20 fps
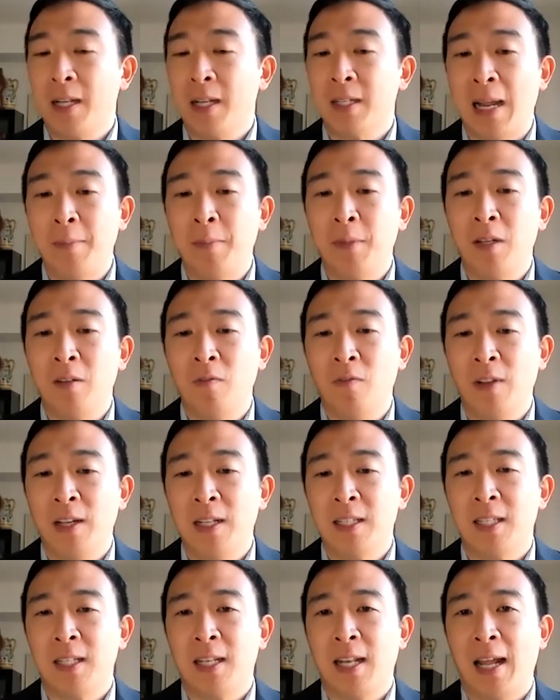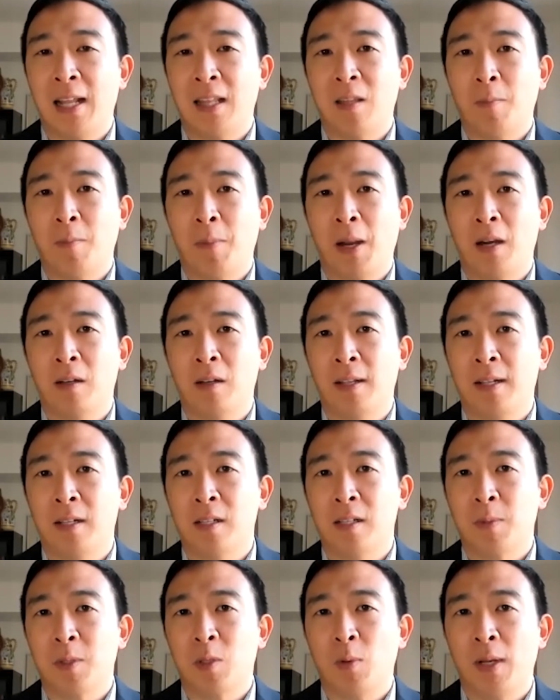I'm convinced that the
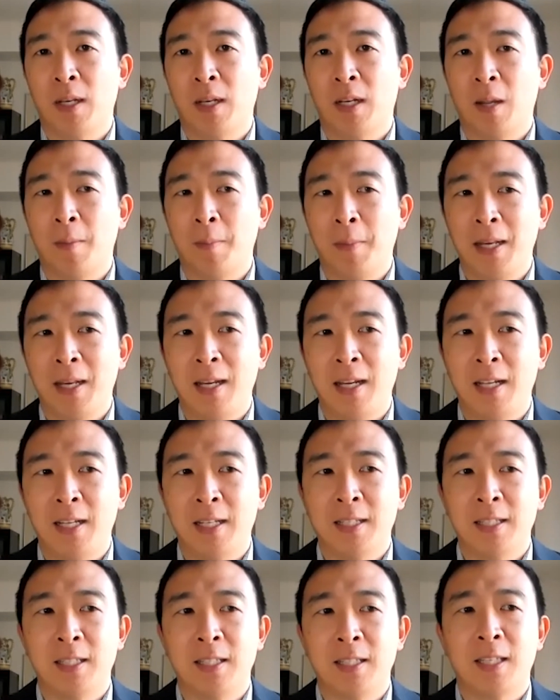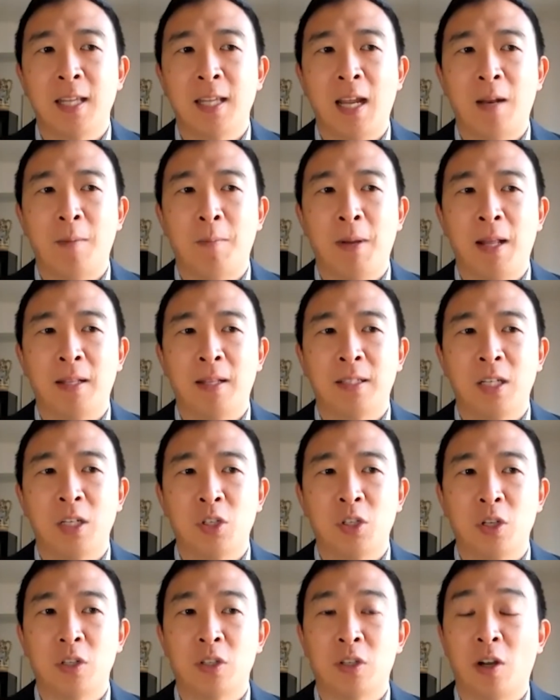parallels between comedians and
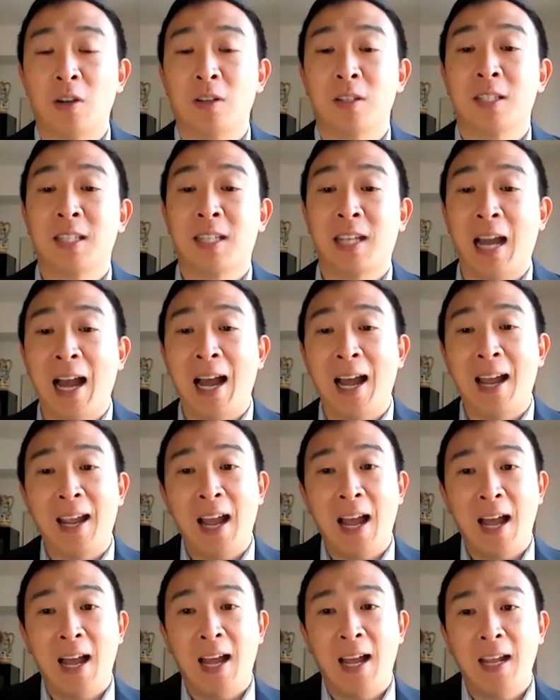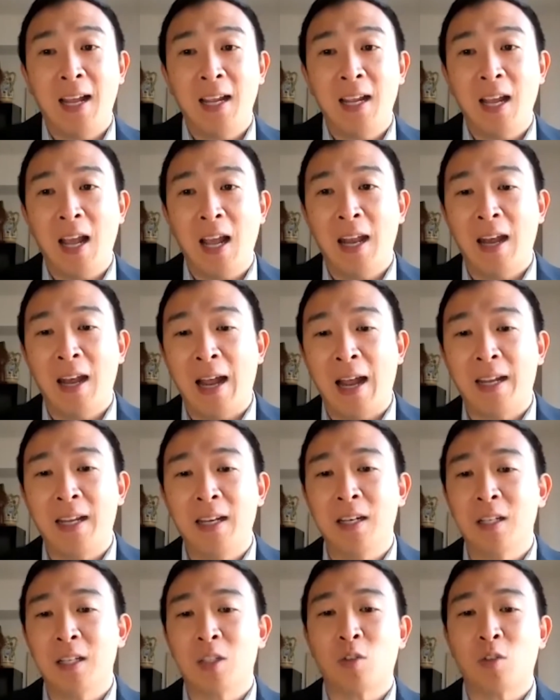politicians are sky high, and I
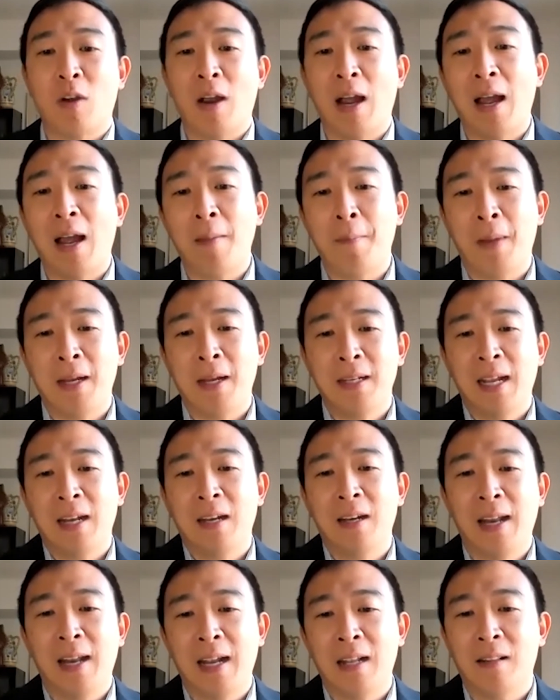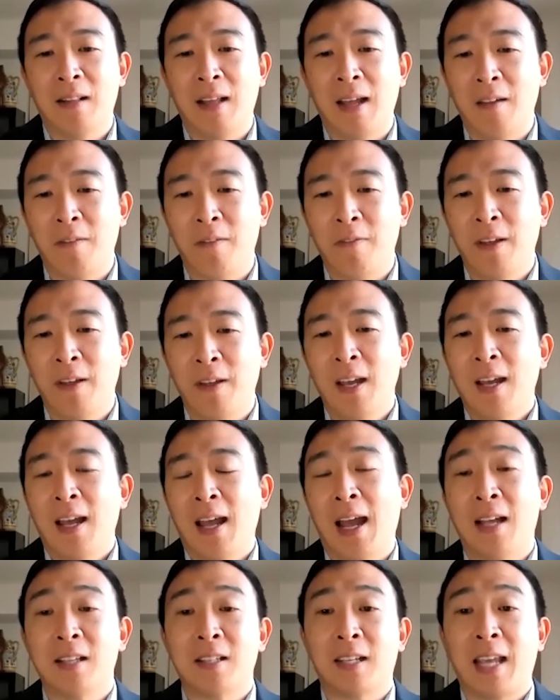can describe my day to day life
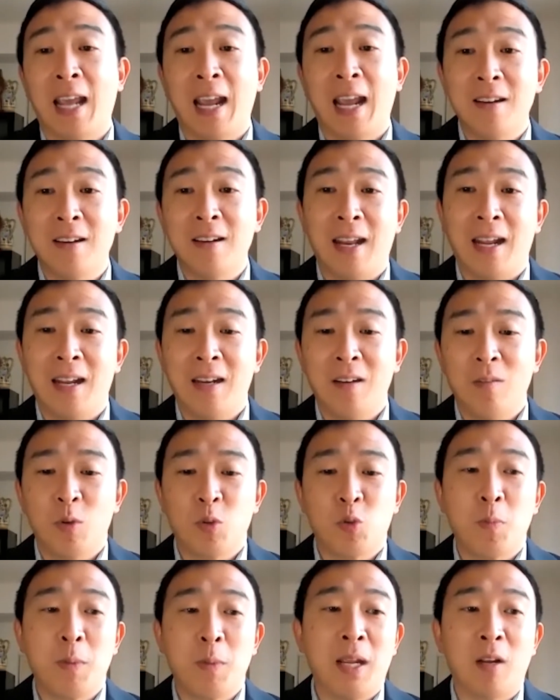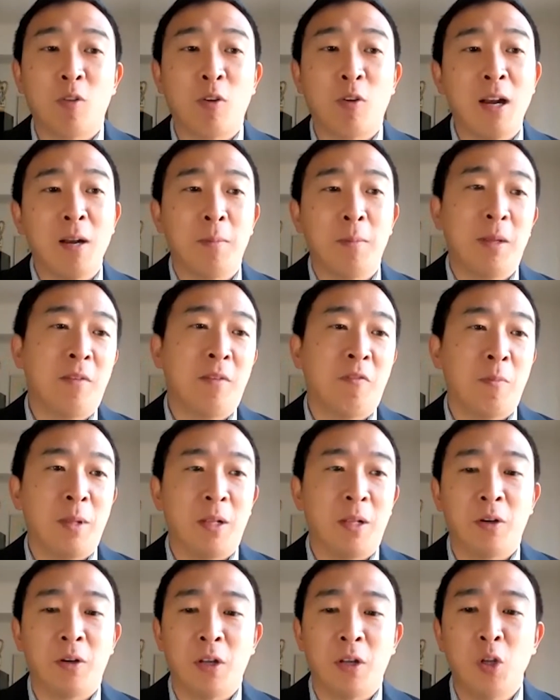as a candidate, which would be incredibly
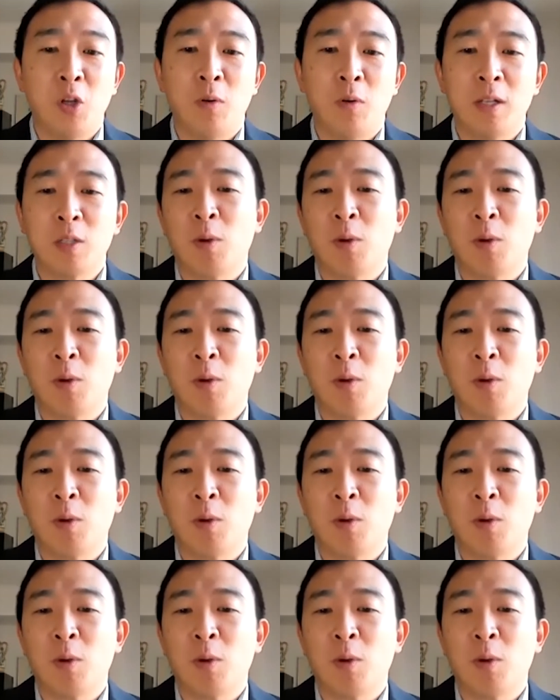familiar to you.